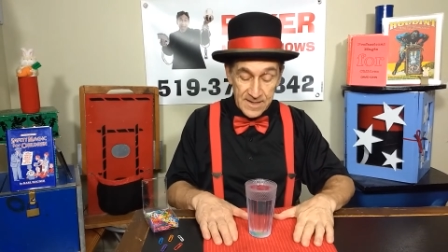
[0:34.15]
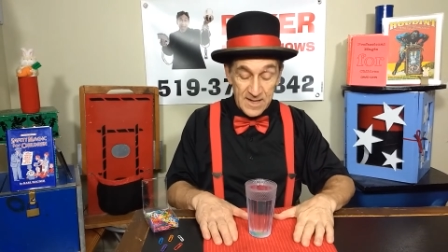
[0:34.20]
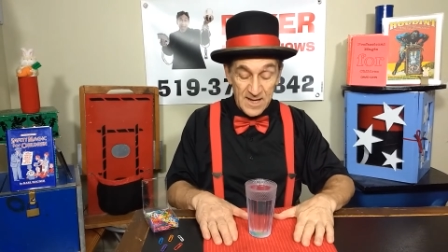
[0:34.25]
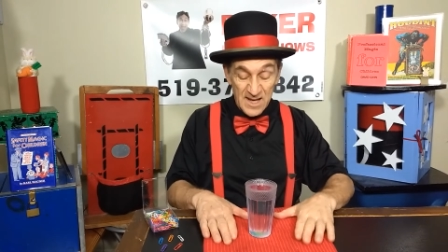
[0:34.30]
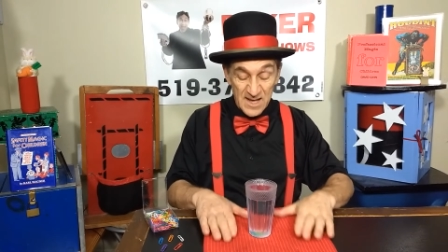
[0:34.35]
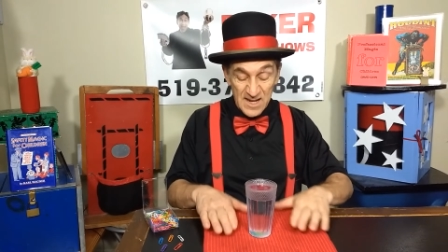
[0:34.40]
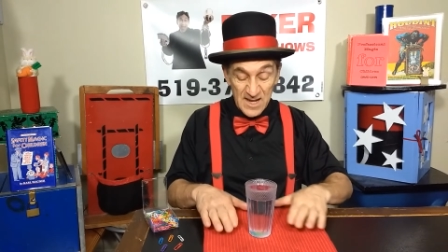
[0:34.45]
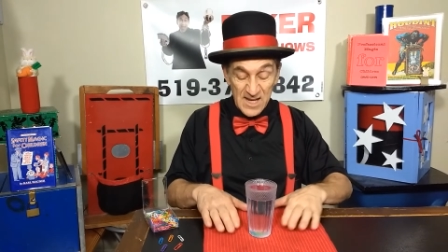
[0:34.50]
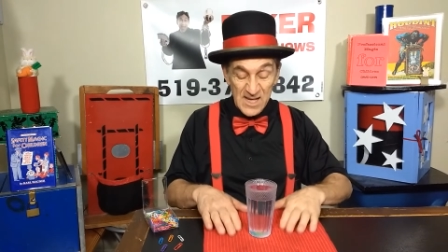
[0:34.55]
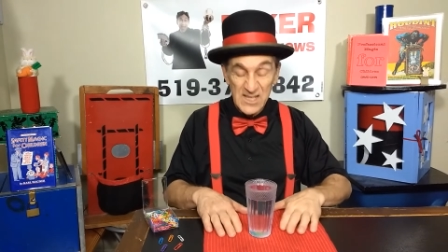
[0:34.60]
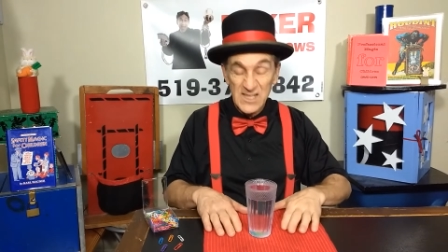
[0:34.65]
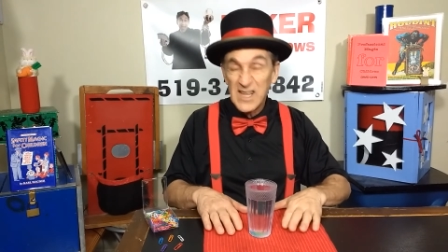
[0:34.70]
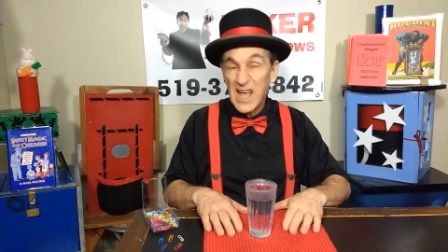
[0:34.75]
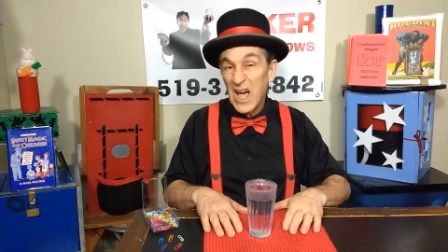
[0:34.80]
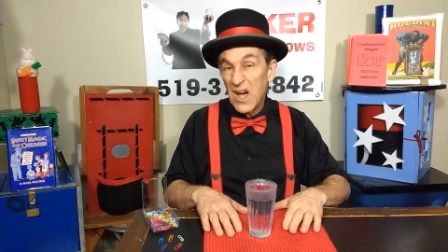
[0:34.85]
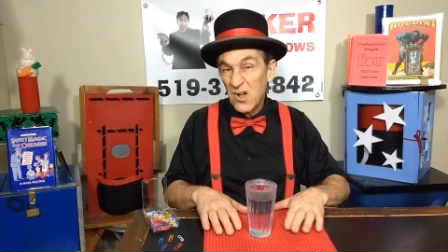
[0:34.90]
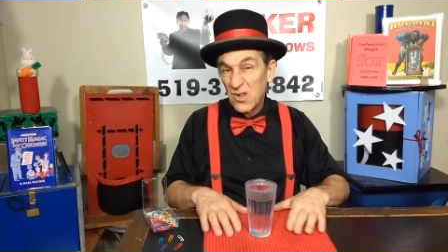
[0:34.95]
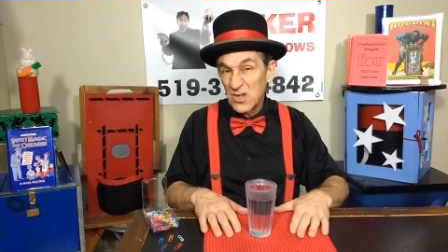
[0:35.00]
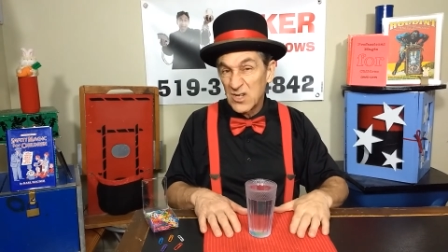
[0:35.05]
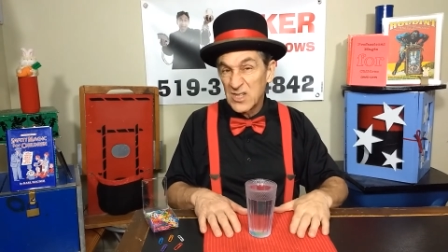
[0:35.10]
a nice
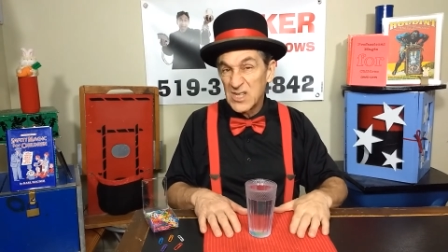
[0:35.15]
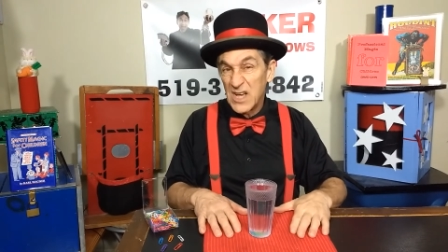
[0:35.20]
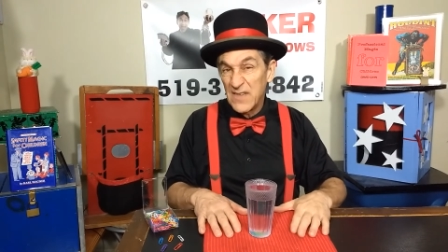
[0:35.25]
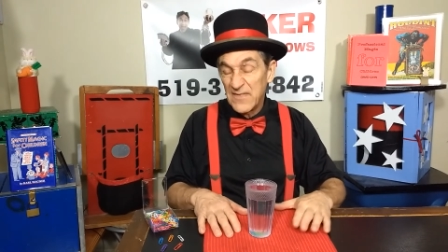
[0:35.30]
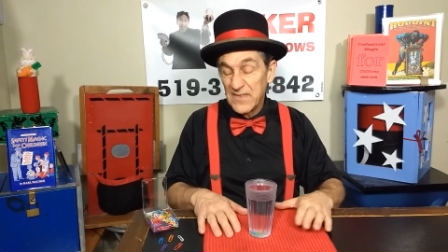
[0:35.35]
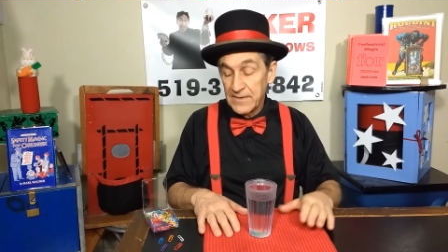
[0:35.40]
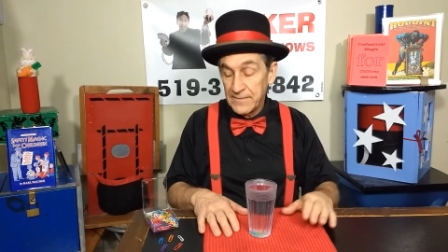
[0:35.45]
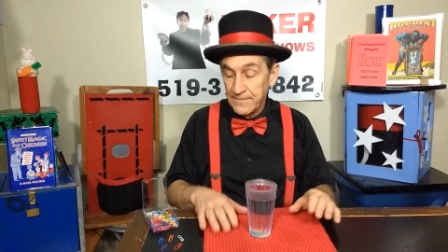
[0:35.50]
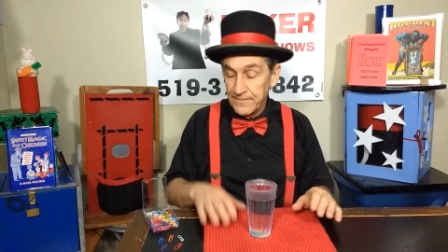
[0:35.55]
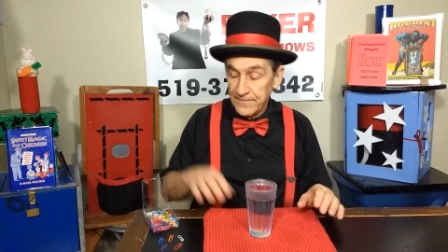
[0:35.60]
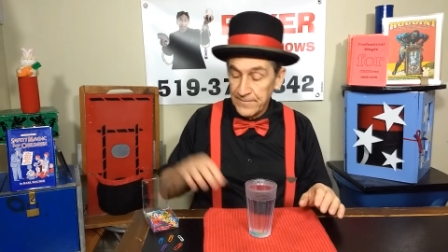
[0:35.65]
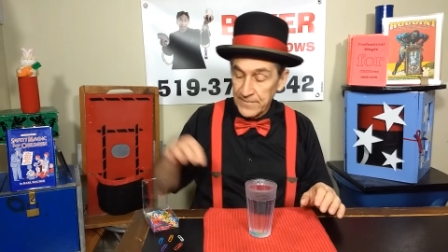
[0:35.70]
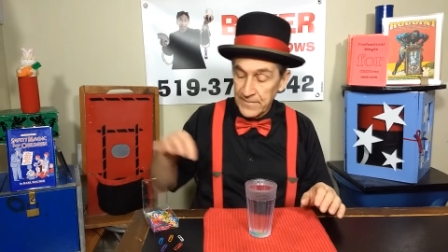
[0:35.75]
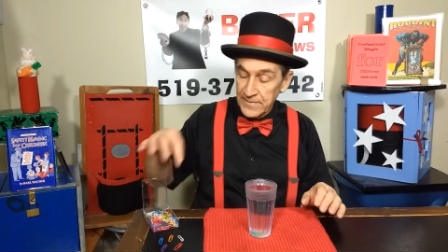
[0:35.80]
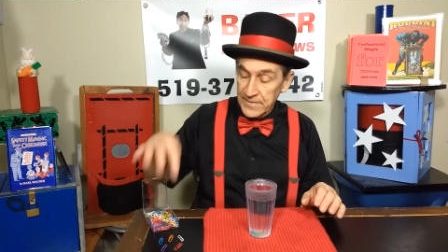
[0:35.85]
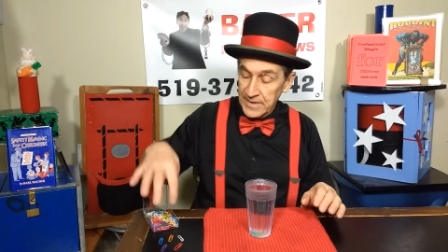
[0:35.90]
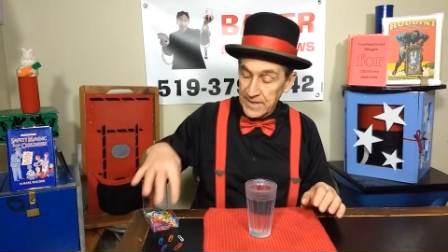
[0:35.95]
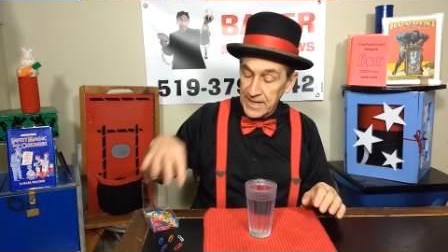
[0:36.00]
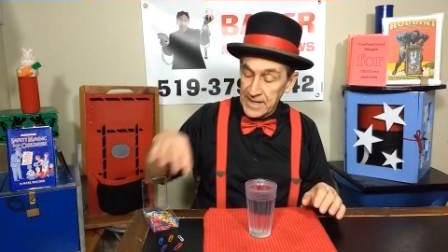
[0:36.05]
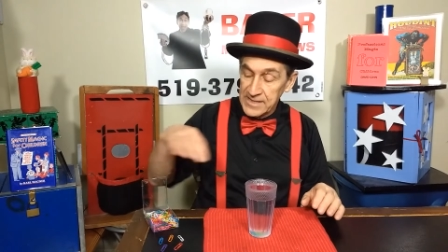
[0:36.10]
towel or something,
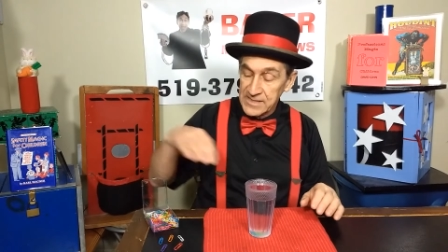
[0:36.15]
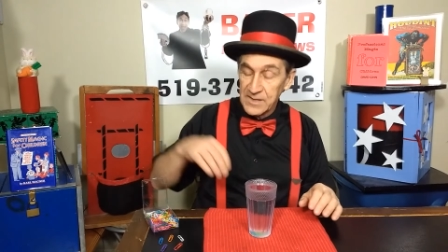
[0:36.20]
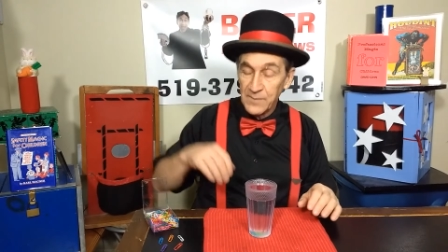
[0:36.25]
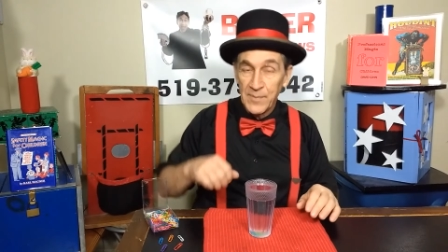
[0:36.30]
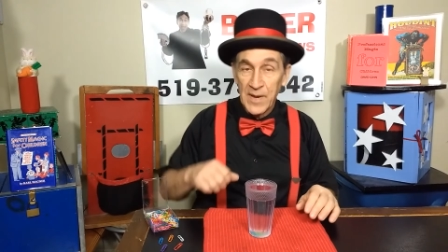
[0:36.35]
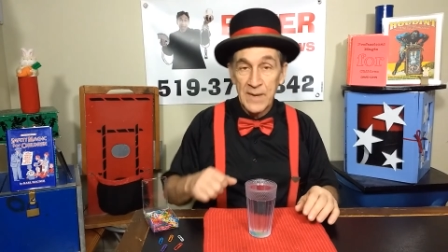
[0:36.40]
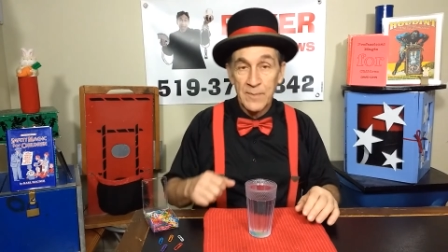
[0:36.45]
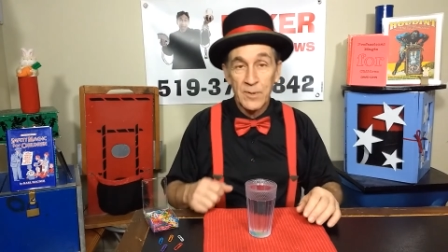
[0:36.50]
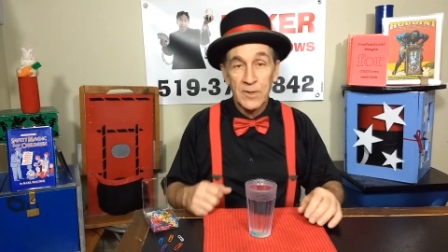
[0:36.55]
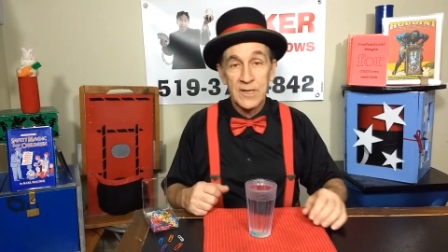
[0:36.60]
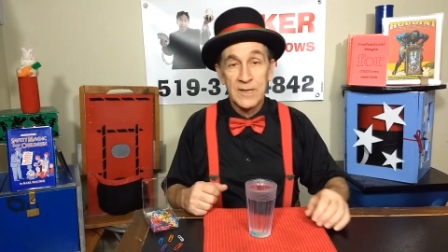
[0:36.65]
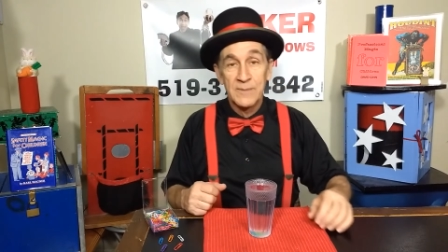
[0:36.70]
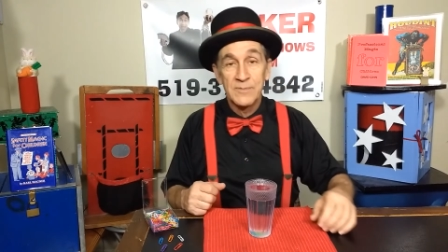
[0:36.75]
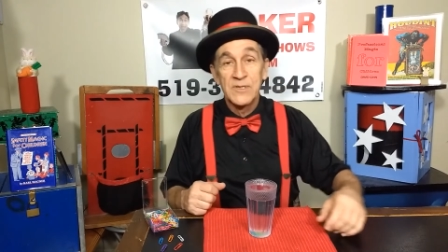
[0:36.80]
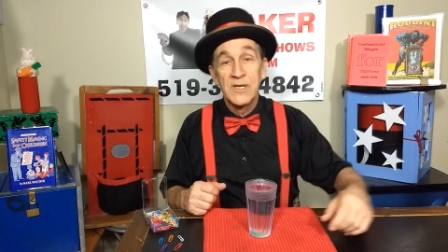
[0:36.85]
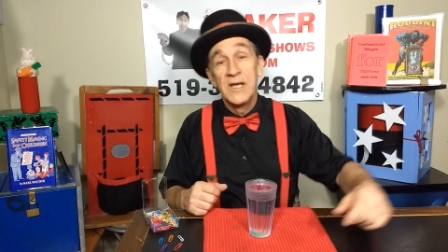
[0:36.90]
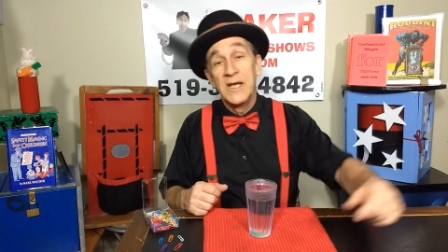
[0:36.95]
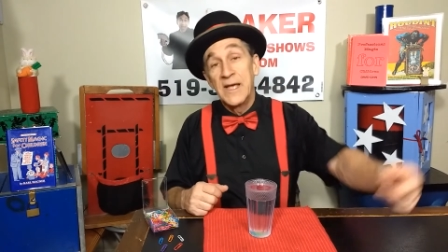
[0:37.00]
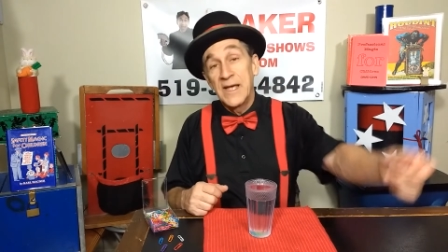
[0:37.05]
and some paper clips,